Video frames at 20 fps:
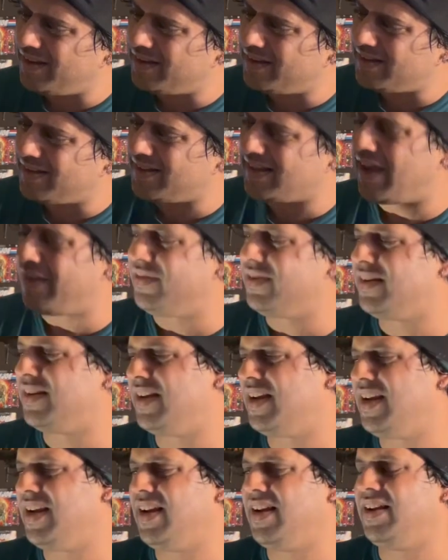
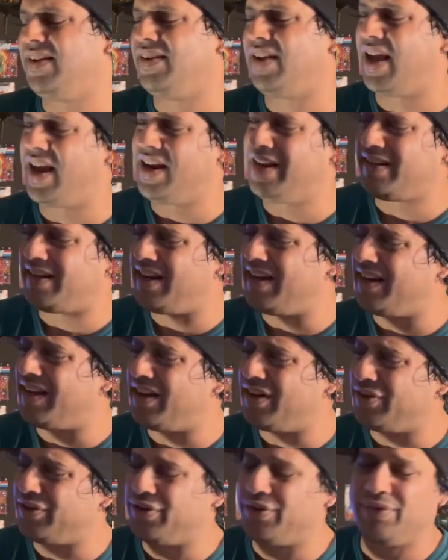seventeen,
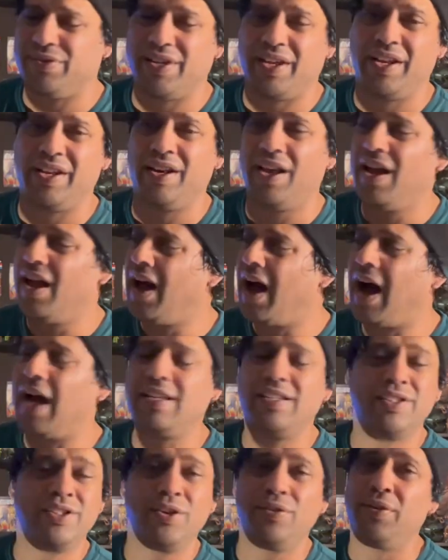eighteen issues in, I
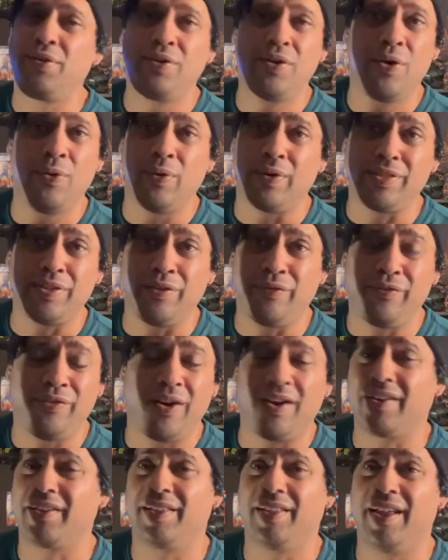still don't know what the
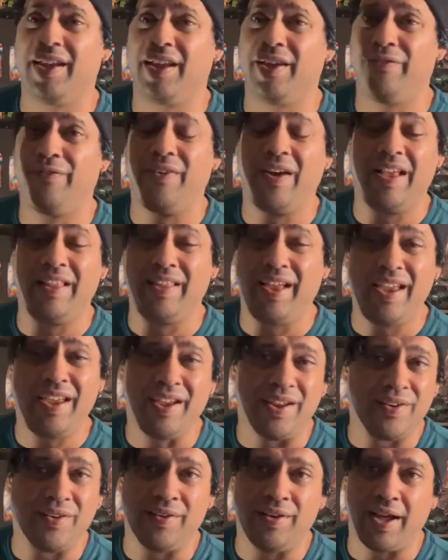fuck, like if I
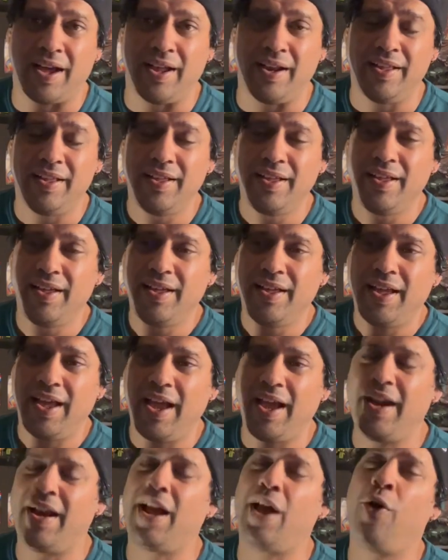like it or not.
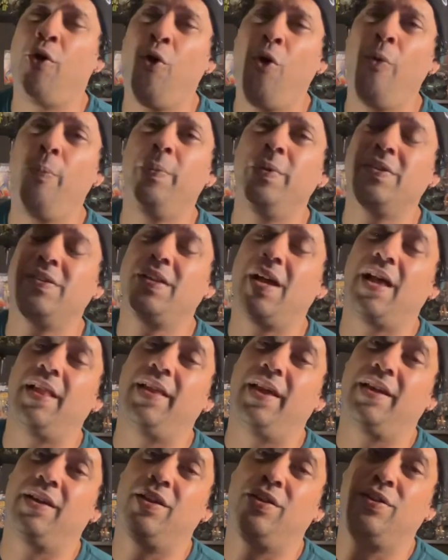And I hope it's not
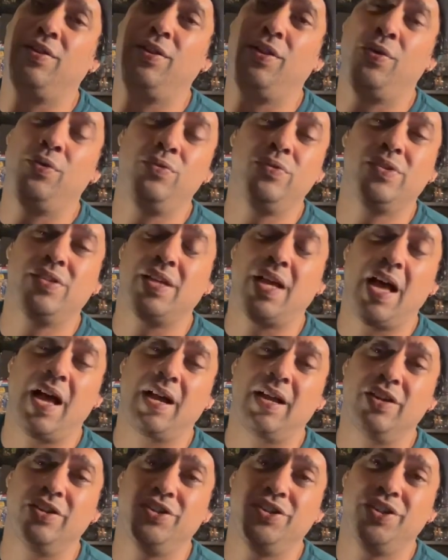like a Clone
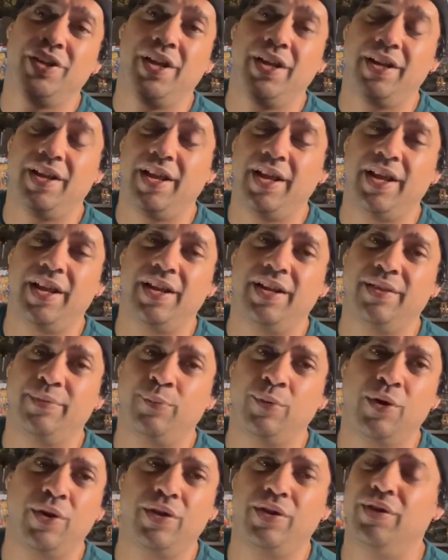Saga shit
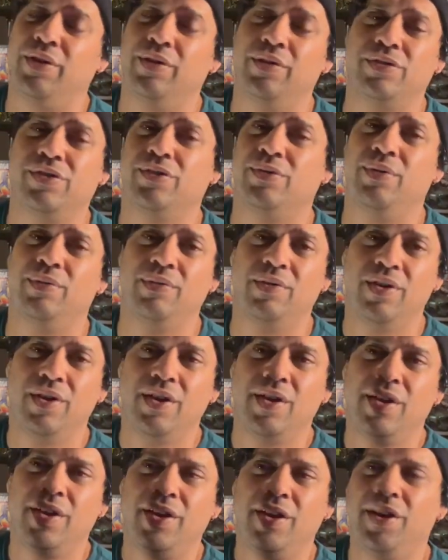and where you're,
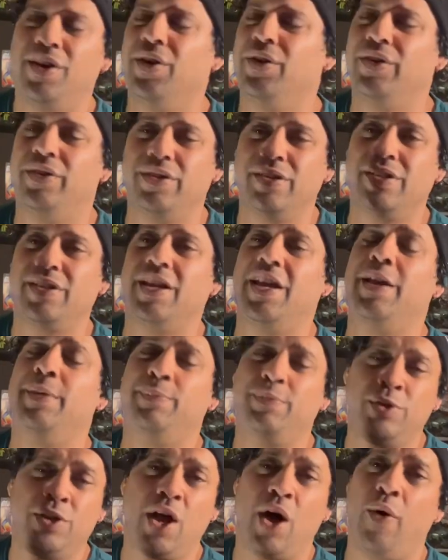you know, you just
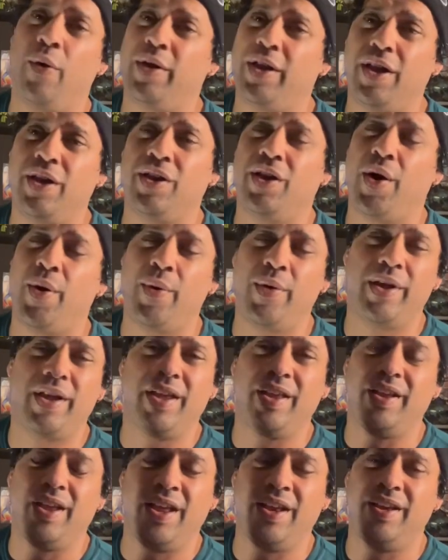keeps going and going
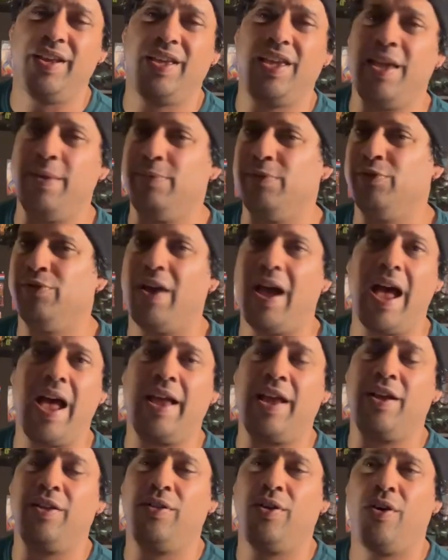and, and it keeps
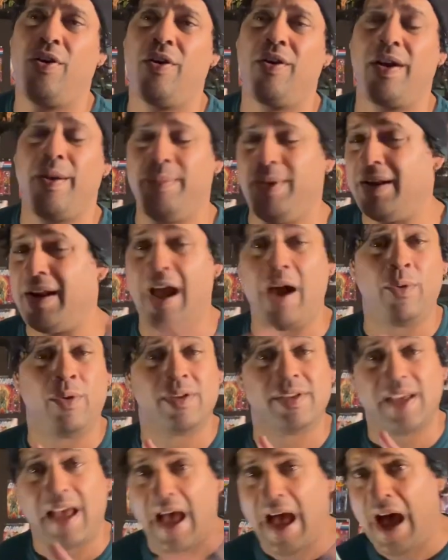dragging along. I mean, I
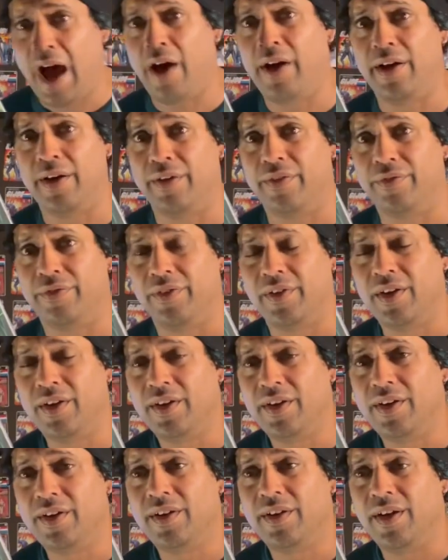was out of
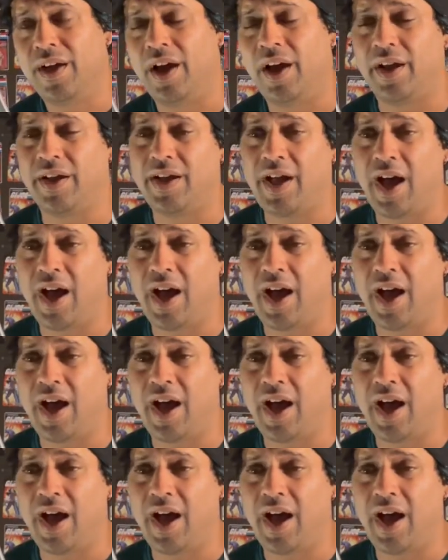uh,